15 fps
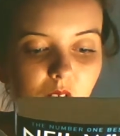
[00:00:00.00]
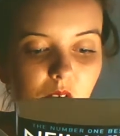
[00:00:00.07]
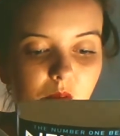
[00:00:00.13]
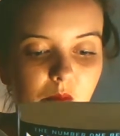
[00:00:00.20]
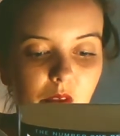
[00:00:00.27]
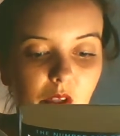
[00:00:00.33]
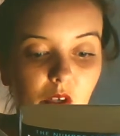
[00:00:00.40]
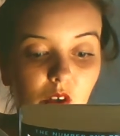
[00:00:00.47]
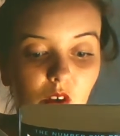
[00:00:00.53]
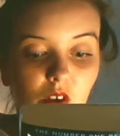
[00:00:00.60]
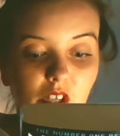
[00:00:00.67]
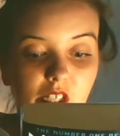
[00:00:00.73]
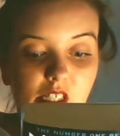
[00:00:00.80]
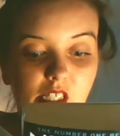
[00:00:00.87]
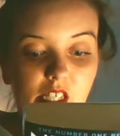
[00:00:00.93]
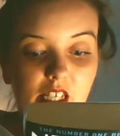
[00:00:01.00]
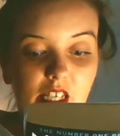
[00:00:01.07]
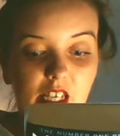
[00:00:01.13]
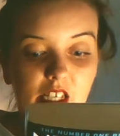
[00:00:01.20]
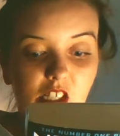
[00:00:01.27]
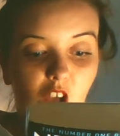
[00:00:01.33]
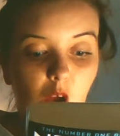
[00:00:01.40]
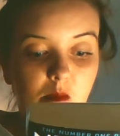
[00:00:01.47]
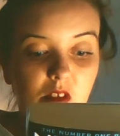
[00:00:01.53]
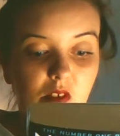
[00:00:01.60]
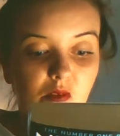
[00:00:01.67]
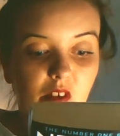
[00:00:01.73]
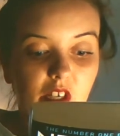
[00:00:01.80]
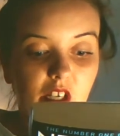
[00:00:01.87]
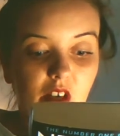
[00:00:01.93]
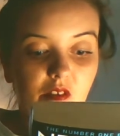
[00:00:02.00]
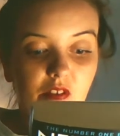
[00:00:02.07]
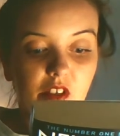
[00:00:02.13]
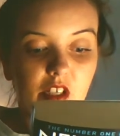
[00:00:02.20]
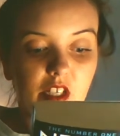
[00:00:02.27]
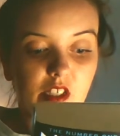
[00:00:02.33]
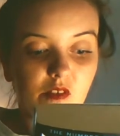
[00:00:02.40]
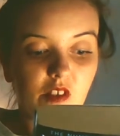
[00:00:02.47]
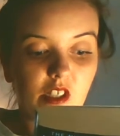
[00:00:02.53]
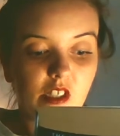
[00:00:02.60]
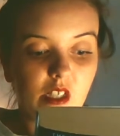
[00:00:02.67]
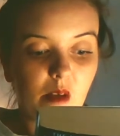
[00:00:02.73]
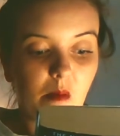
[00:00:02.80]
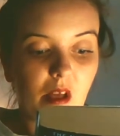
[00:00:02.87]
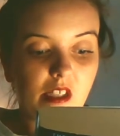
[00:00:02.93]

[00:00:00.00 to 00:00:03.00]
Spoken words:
but the clock is ticking and time is running out for the next victim.